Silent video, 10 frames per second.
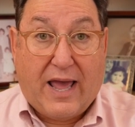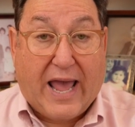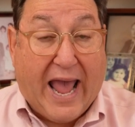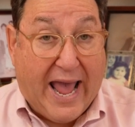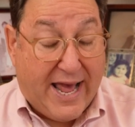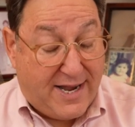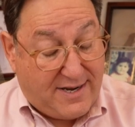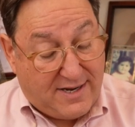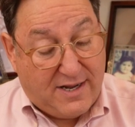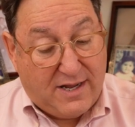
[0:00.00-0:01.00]
And
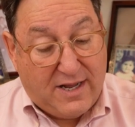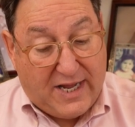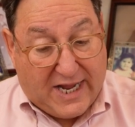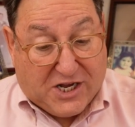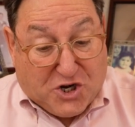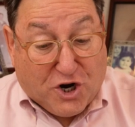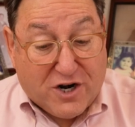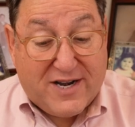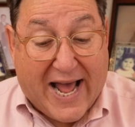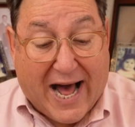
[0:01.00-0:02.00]
it
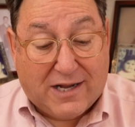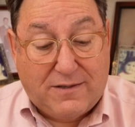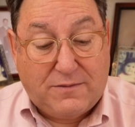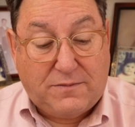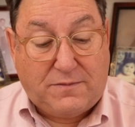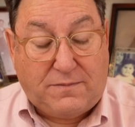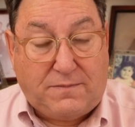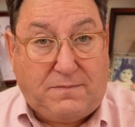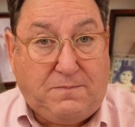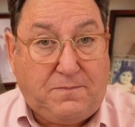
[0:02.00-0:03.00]
turned out
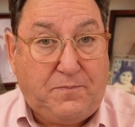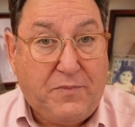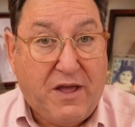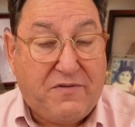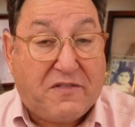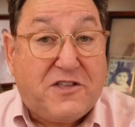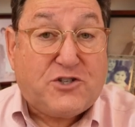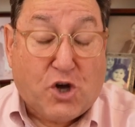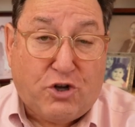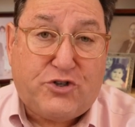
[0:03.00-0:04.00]
that the
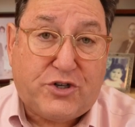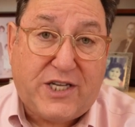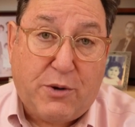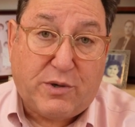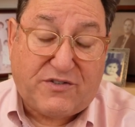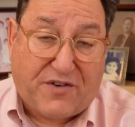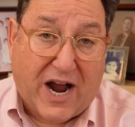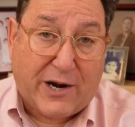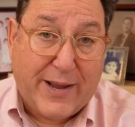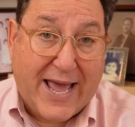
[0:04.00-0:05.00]
soldiers he was
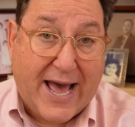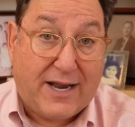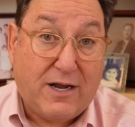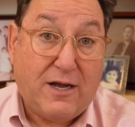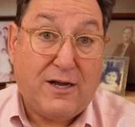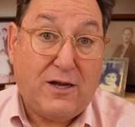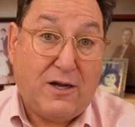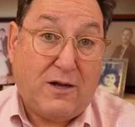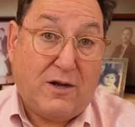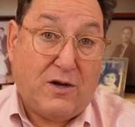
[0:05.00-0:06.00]
firing at
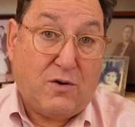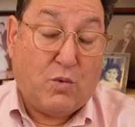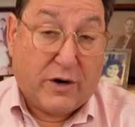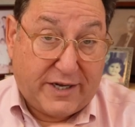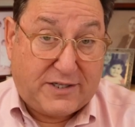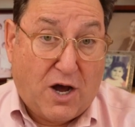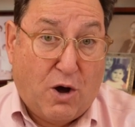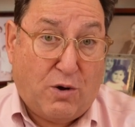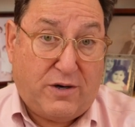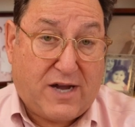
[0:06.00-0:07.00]
were his
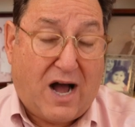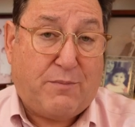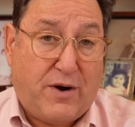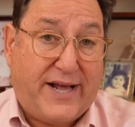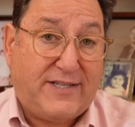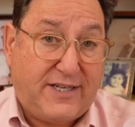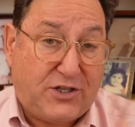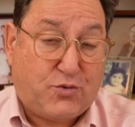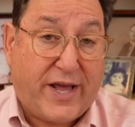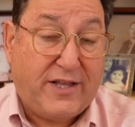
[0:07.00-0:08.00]
own comrades, the
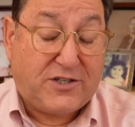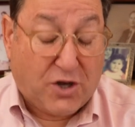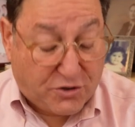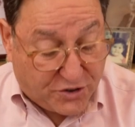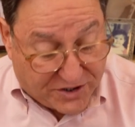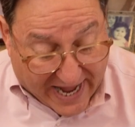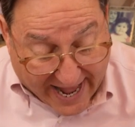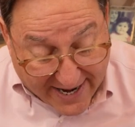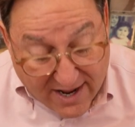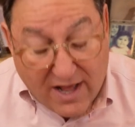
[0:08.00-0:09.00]
Israeli soldiers.
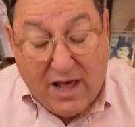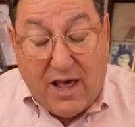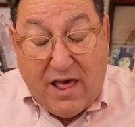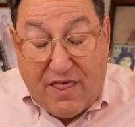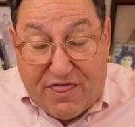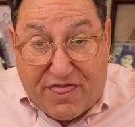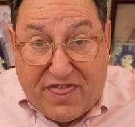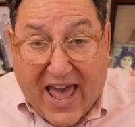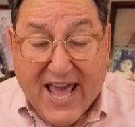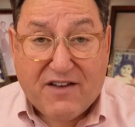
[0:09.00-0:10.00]
And
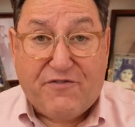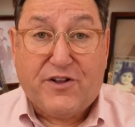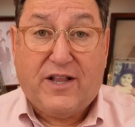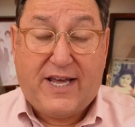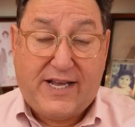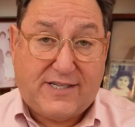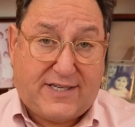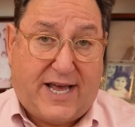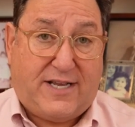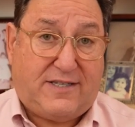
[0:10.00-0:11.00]
thankfully, he
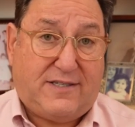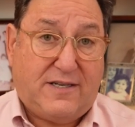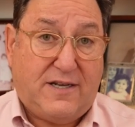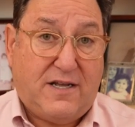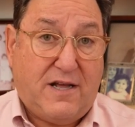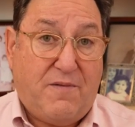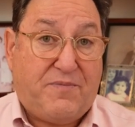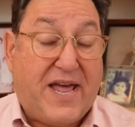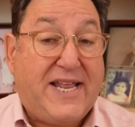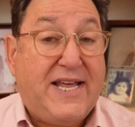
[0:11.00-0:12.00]
says
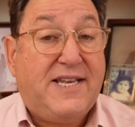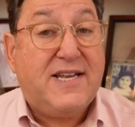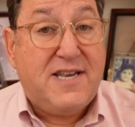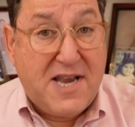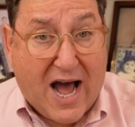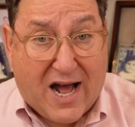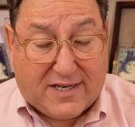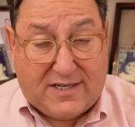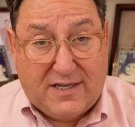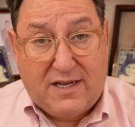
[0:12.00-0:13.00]
that he did
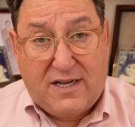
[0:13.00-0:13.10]
not